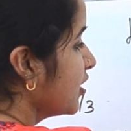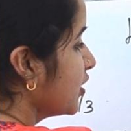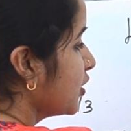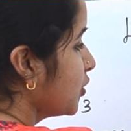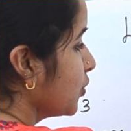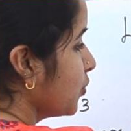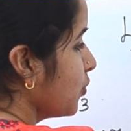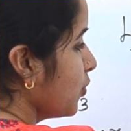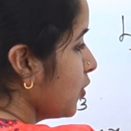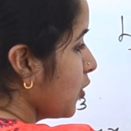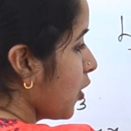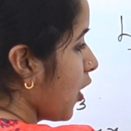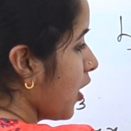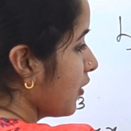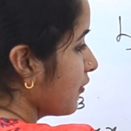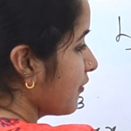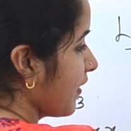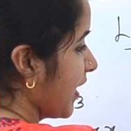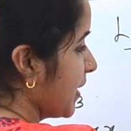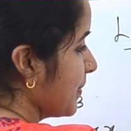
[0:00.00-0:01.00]
the 2
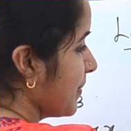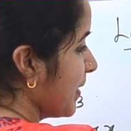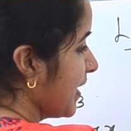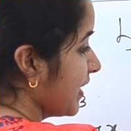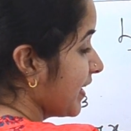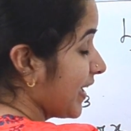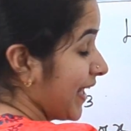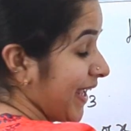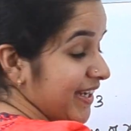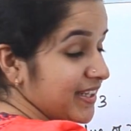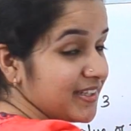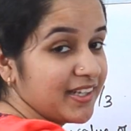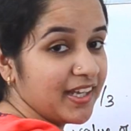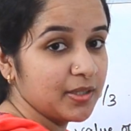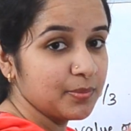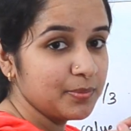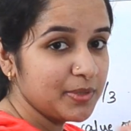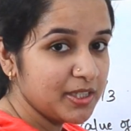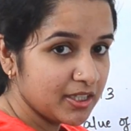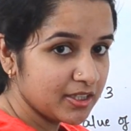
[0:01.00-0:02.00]
log 5 by 9
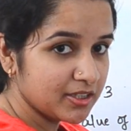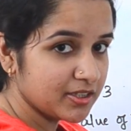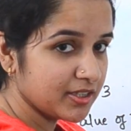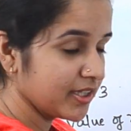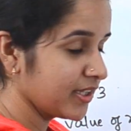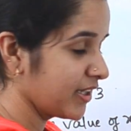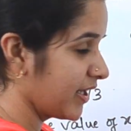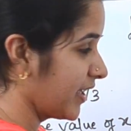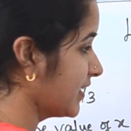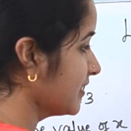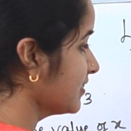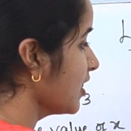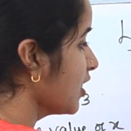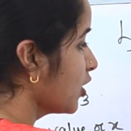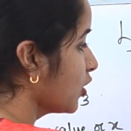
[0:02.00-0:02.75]
can be written as